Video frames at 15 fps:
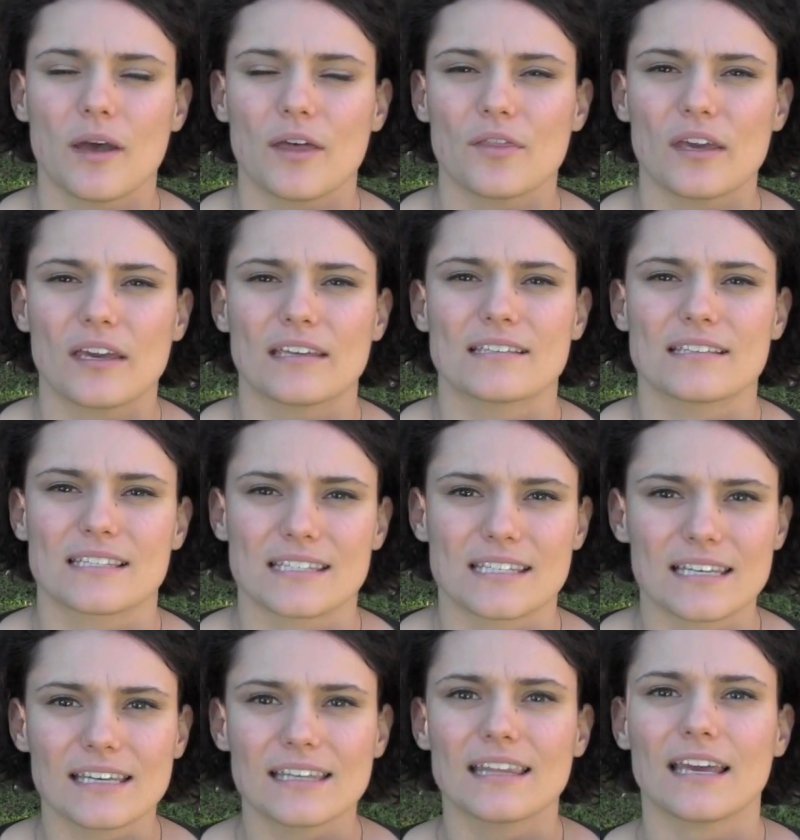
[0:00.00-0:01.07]
and they can
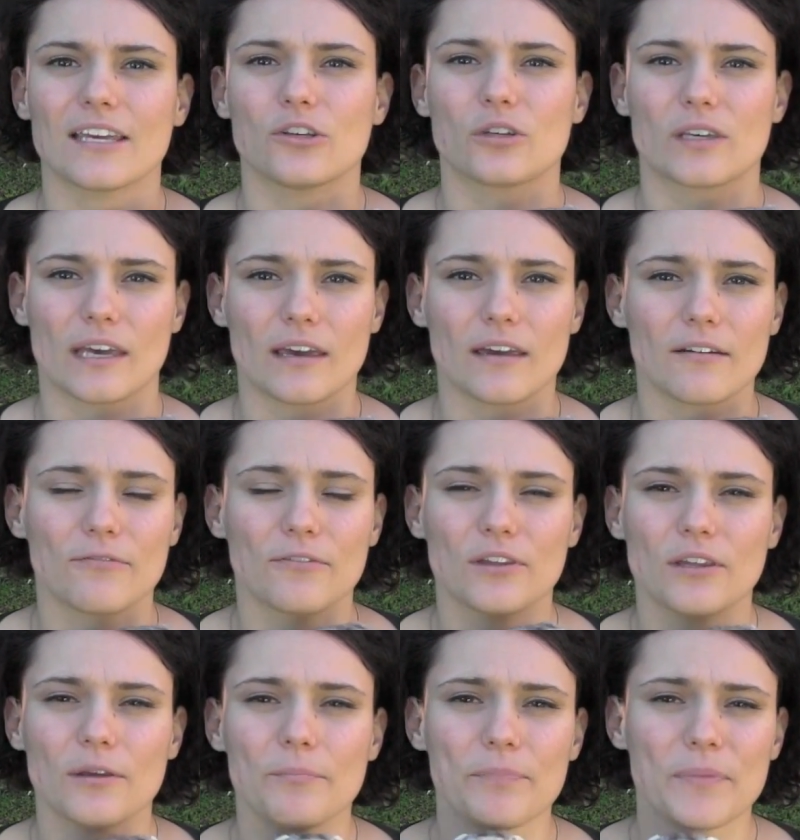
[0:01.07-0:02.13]
see that you care for
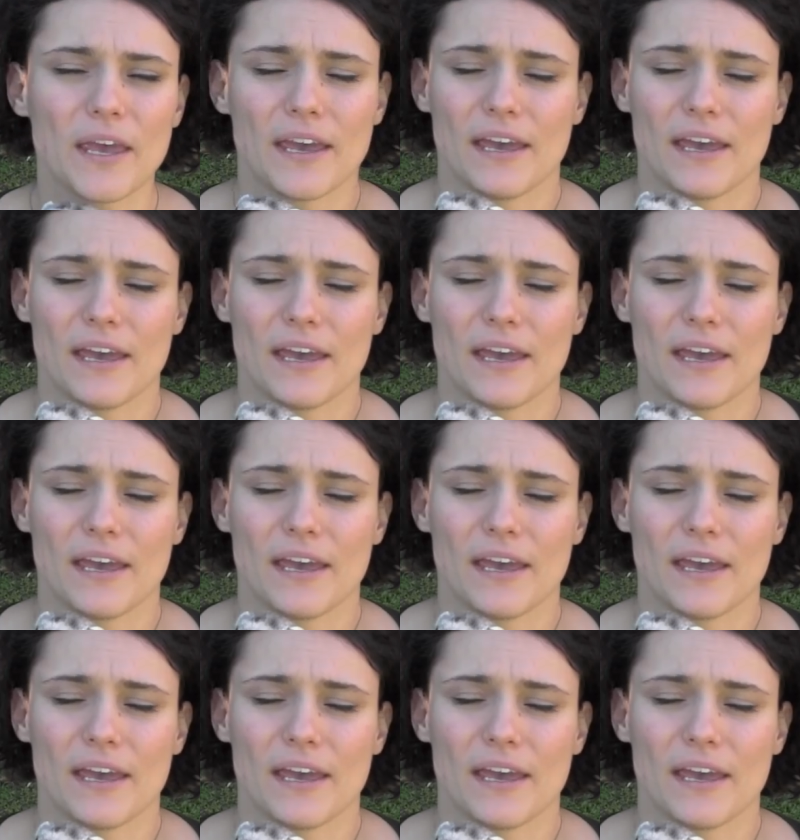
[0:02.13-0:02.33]
them,